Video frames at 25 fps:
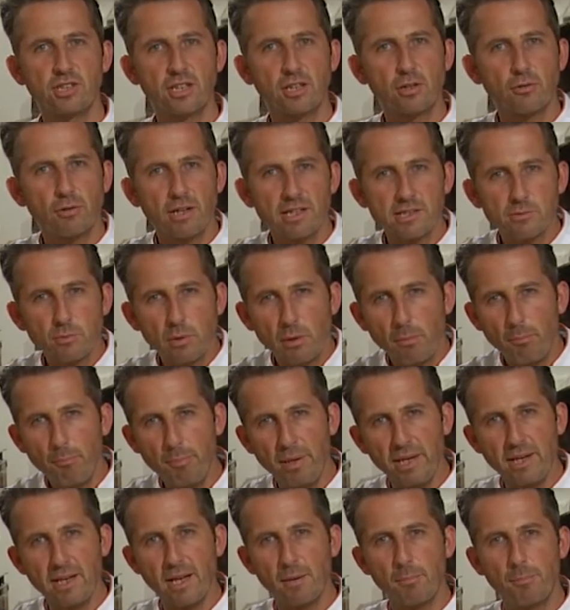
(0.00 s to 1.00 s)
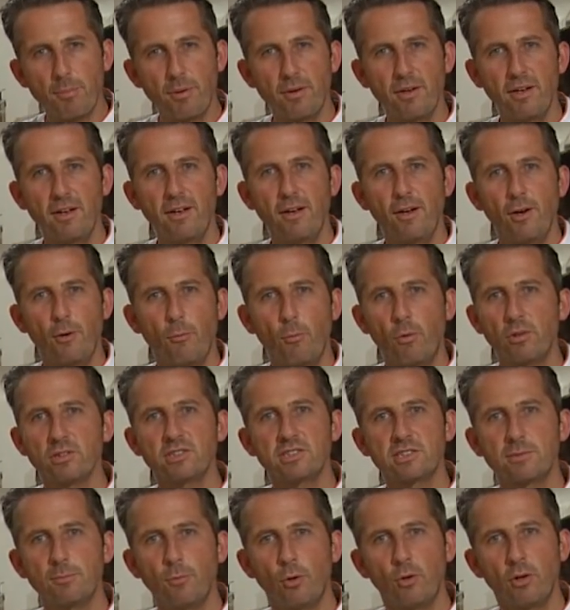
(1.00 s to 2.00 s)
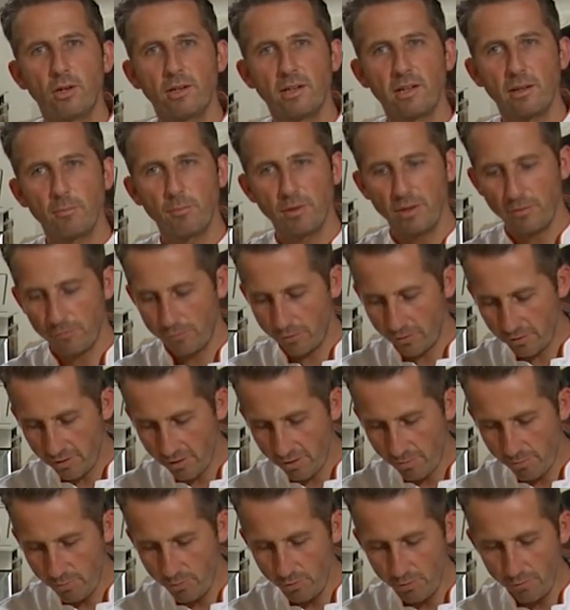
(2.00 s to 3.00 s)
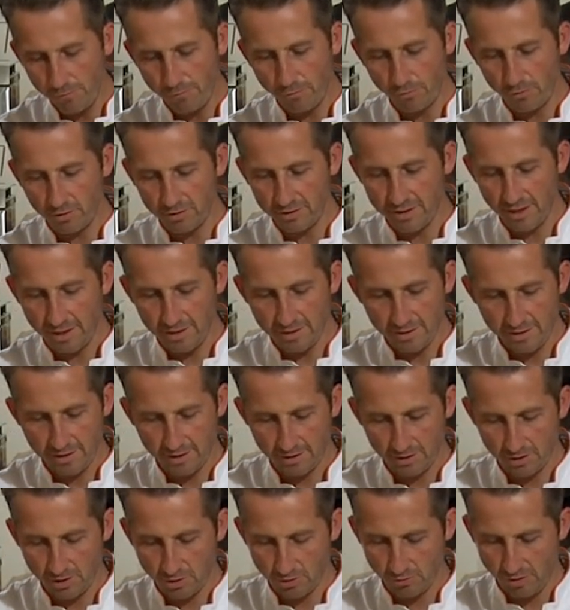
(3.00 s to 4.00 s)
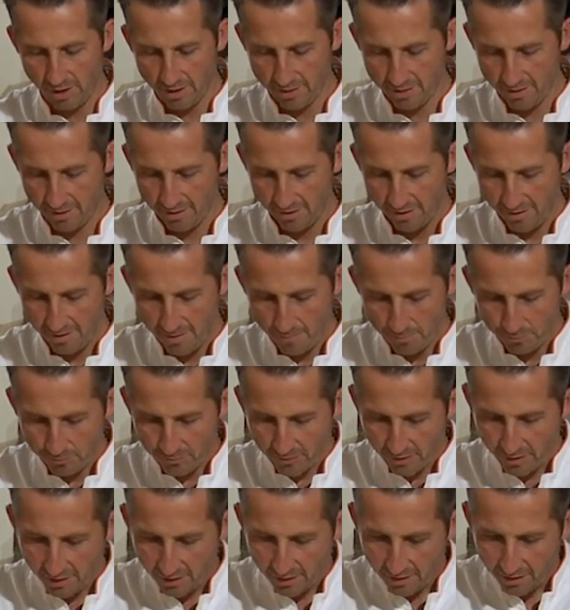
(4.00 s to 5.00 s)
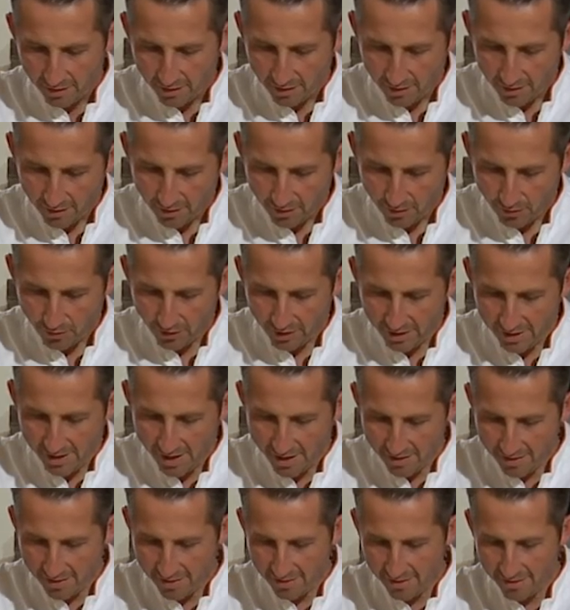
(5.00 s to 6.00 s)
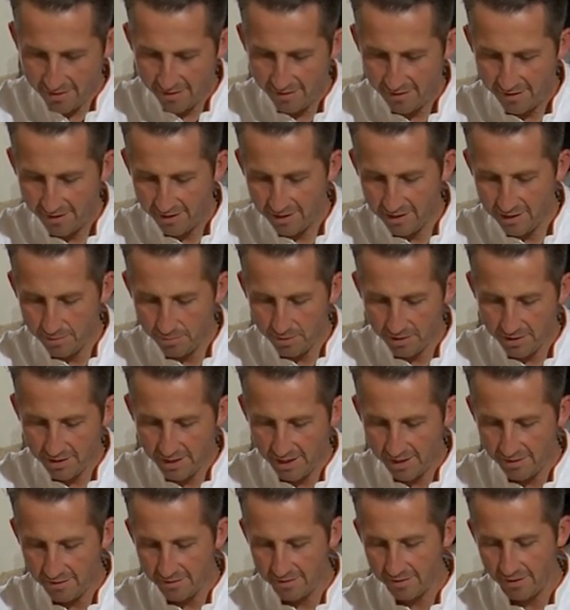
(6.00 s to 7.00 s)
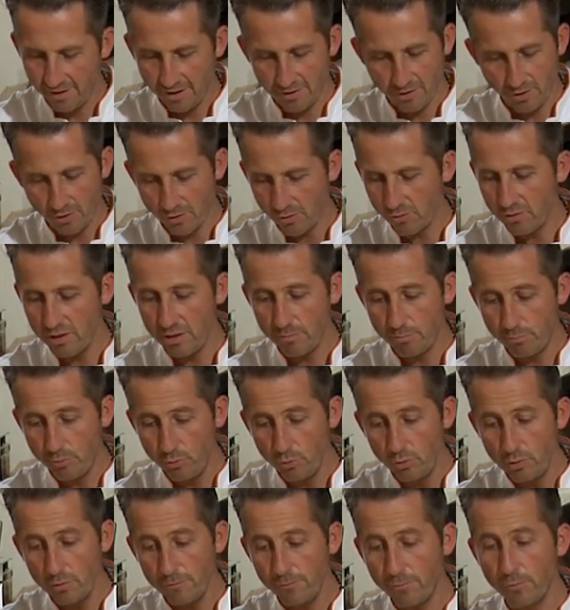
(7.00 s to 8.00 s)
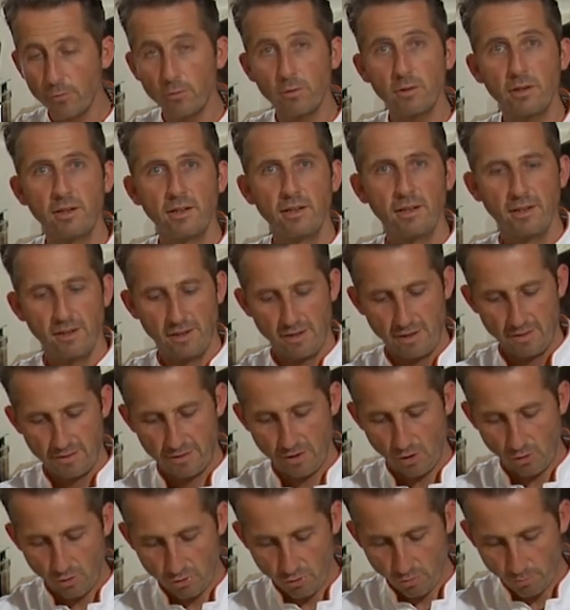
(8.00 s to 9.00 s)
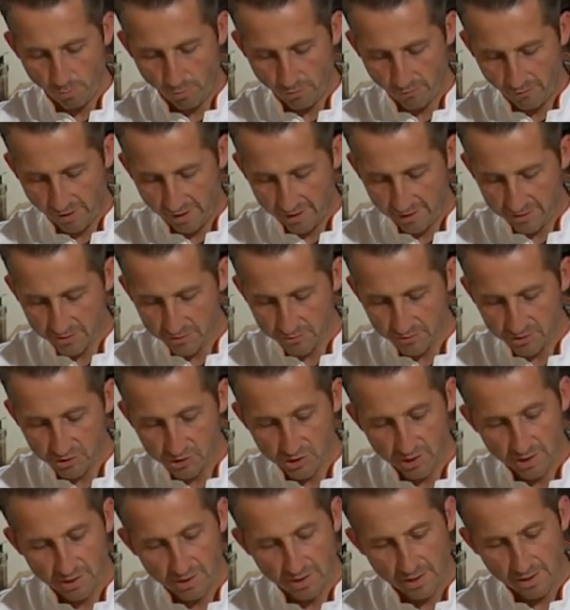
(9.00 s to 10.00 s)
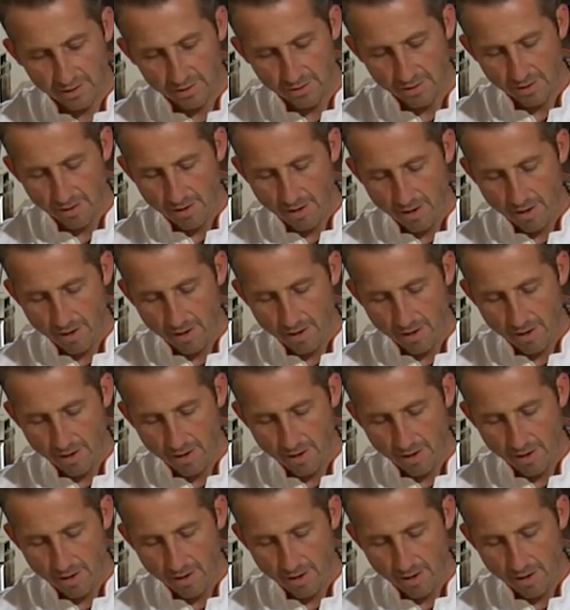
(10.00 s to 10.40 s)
the crust will pick up once more a little bit for this beautiful delicate crust. The cuts in the baguette are not only beautiful, they also provide us rigidity,